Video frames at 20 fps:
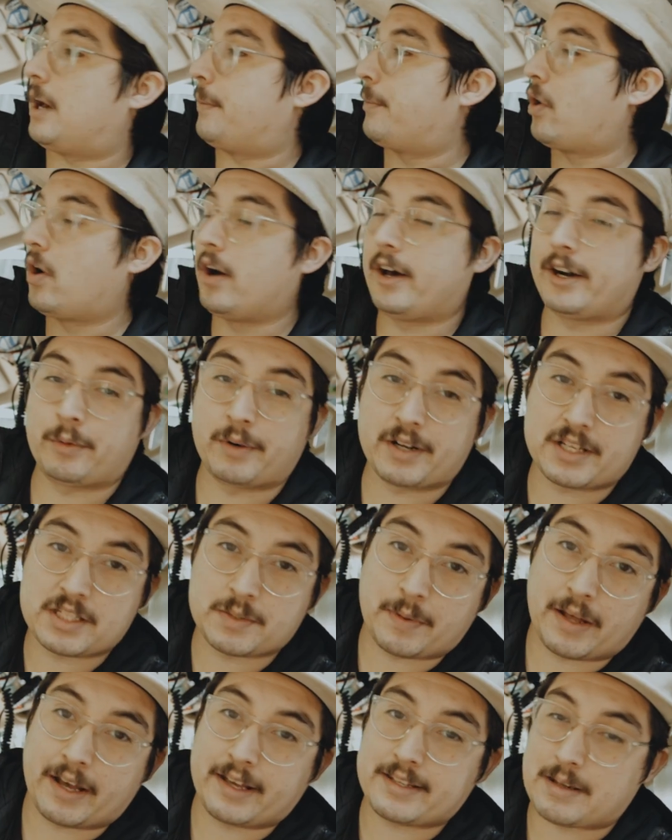Ohana Rig
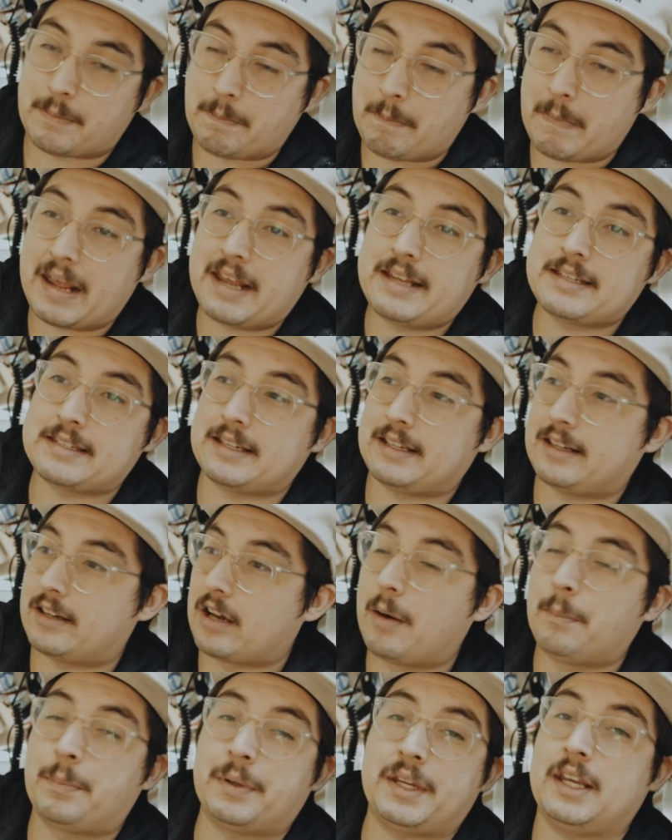Supply is an amazing
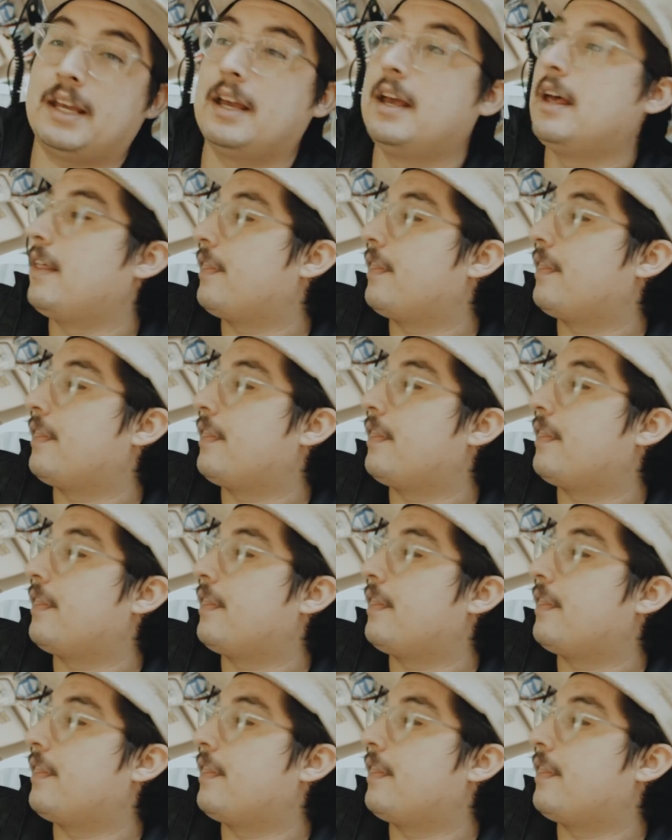company.